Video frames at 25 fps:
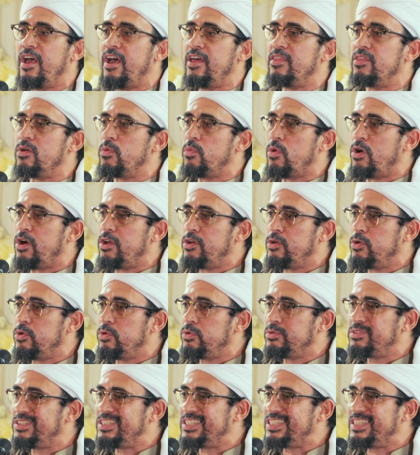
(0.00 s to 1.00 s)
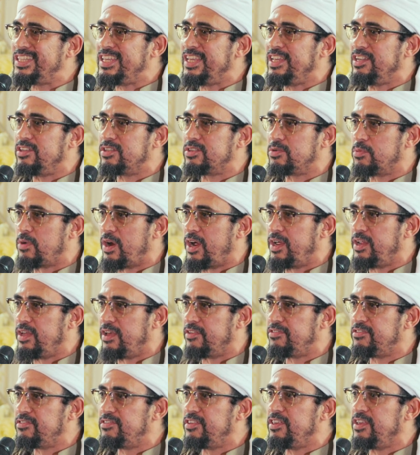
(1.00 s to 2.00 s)
and the one whose seat, right?
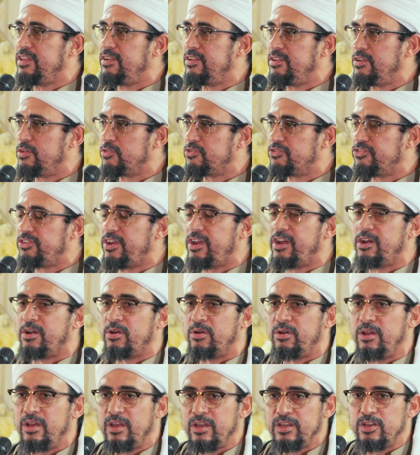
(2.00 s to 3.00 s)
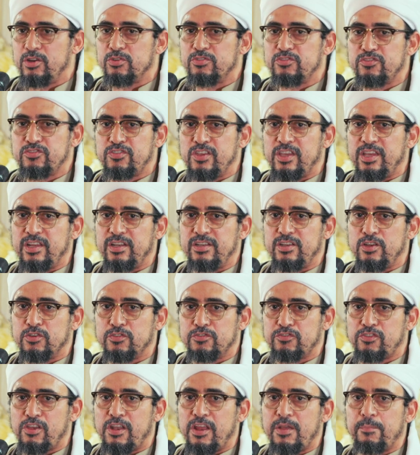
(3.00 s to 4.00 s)
A seat, your chair, your seat, your
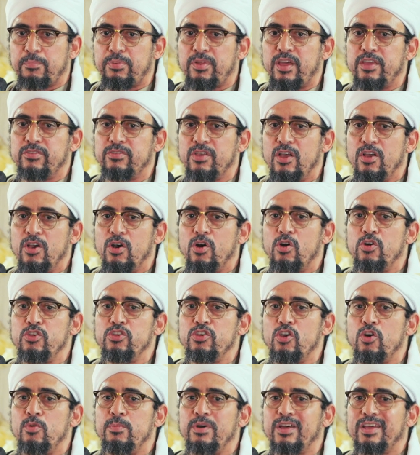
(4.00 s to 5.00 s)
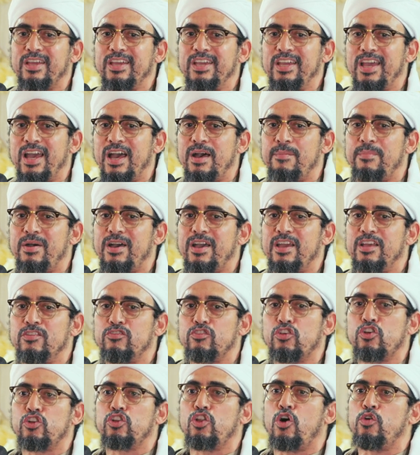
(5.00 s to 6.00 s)
sitting place on Yawm al-Qiyamah is
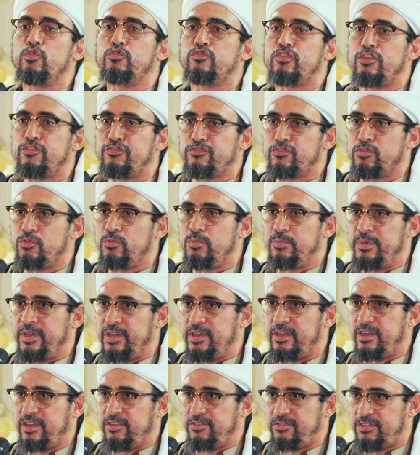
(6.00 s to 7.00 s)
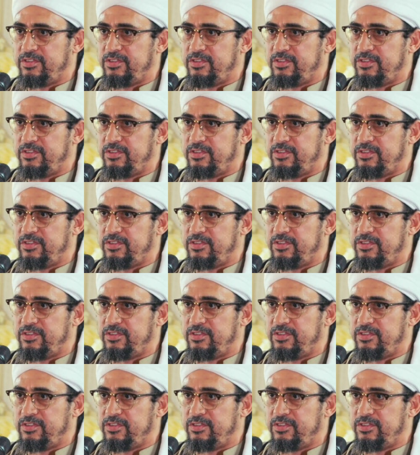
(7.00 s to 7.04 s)
closest to me, he